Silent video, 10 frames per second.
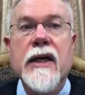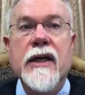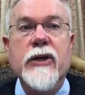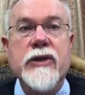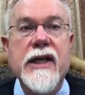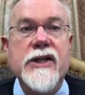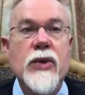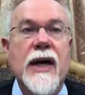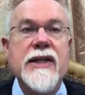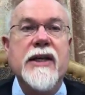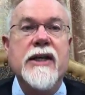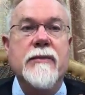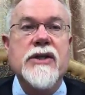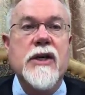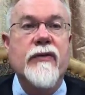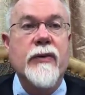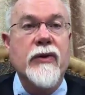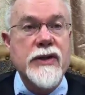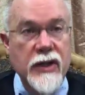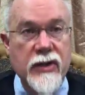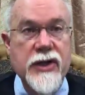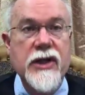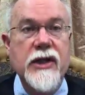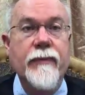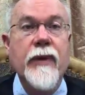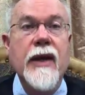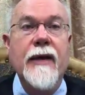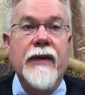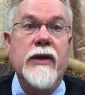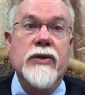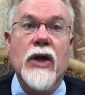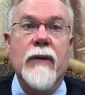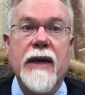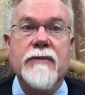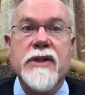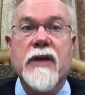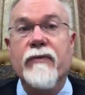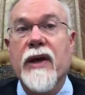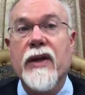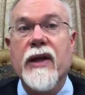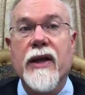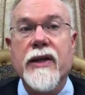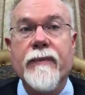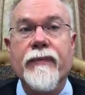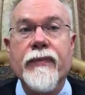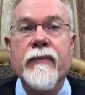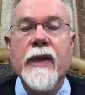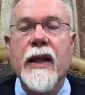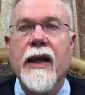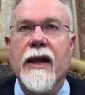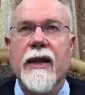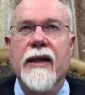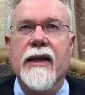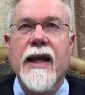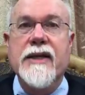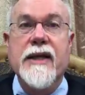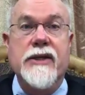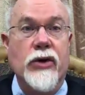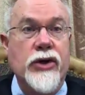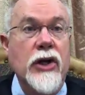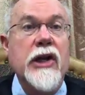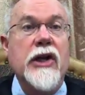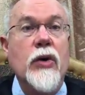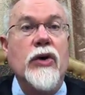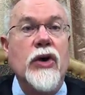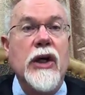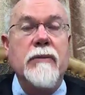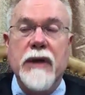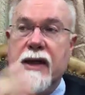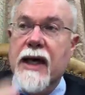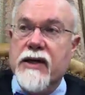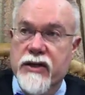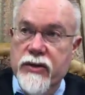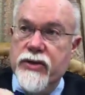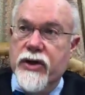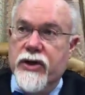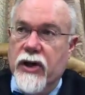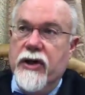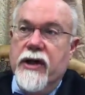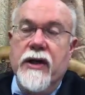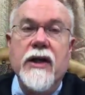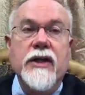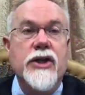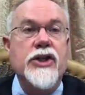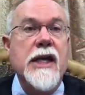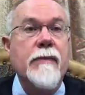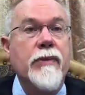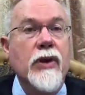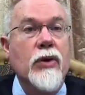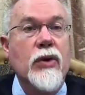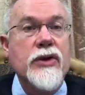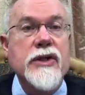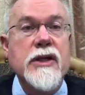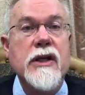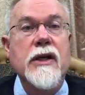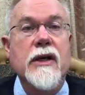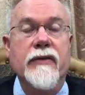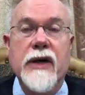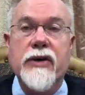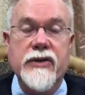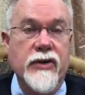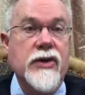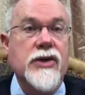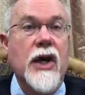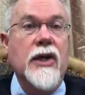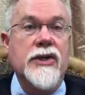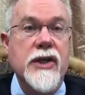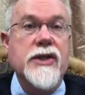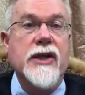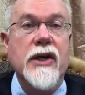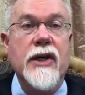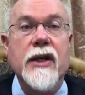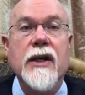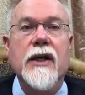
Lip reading: In other words, he had so isolated himself from the rest of Christendom that he was all by himself by the end. And that did Tertullian no good, but God used Tertullian to shape the course of doctrines of Christology, etc.,